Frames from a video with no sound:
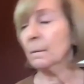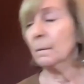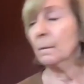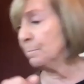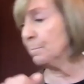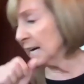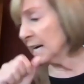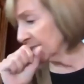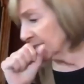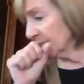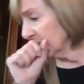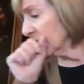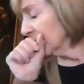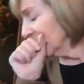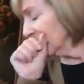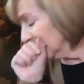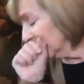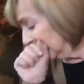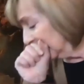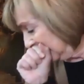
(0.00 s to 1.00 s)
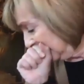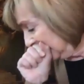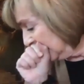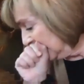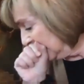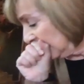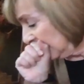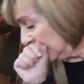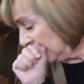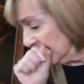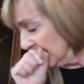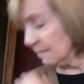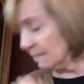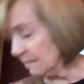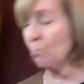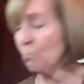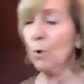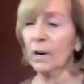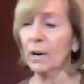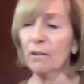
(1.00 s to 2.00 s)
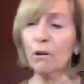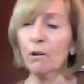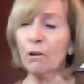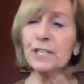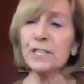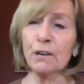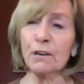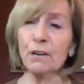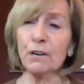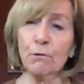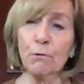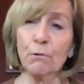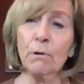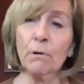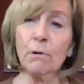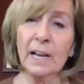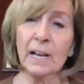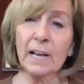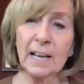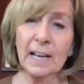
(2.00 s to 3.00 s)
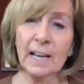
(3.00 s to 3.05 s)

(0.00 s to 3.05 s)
But what also